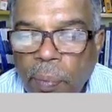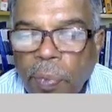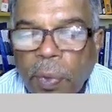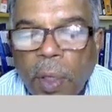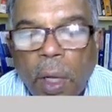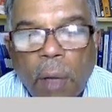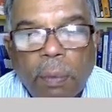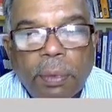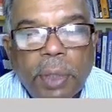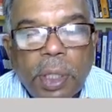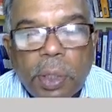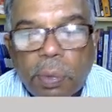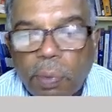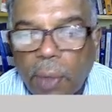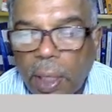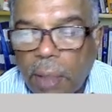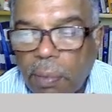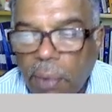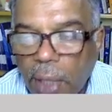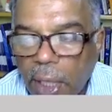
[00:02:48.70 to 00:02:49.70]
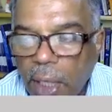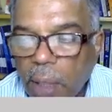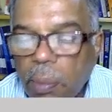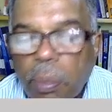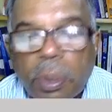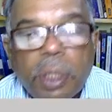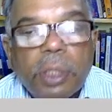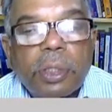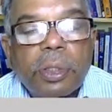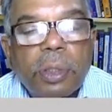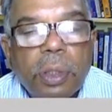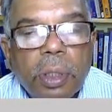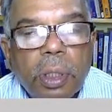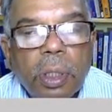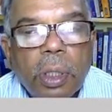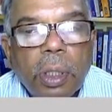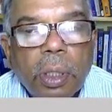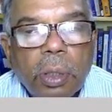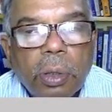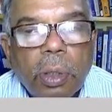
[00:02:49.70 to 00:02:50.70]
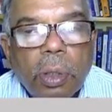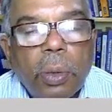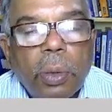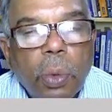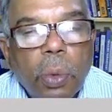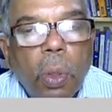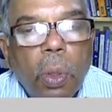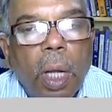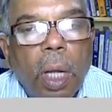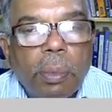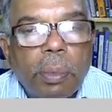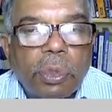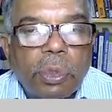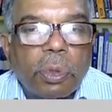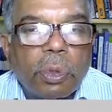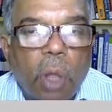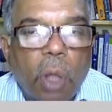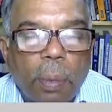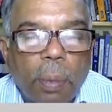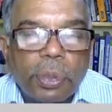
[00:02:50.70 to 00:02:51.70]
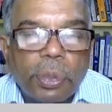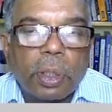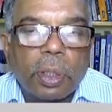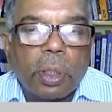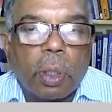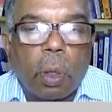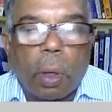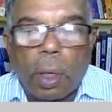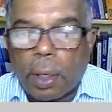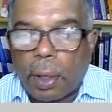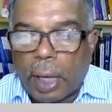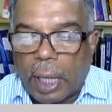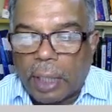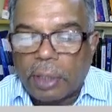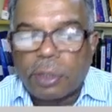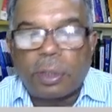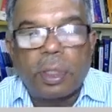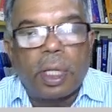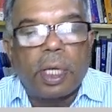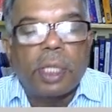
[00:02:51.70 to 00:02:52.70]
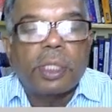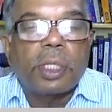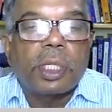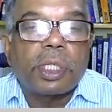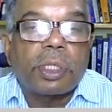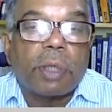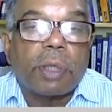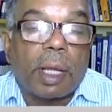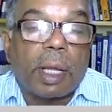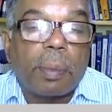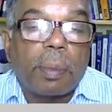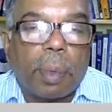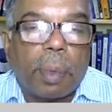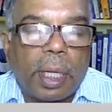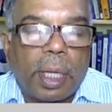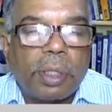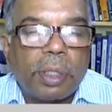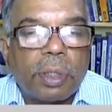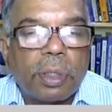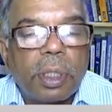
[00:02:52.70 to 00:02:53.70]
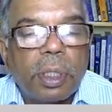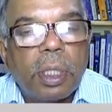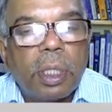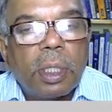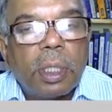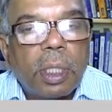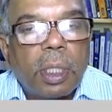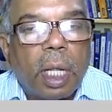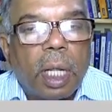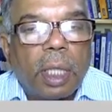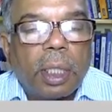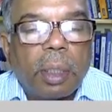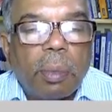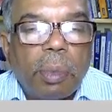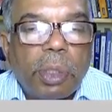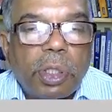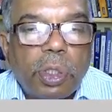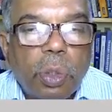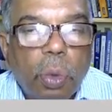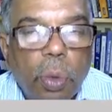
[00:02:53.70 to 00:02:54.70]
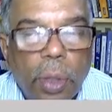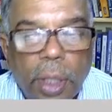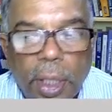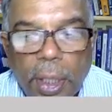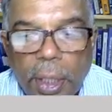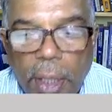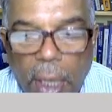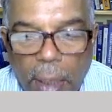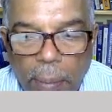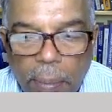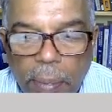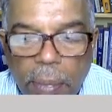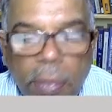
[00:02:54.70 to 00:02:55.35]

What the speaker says: Of these 5 variables, the 2 comes from the option contracts, that is the strike price and the maturity time.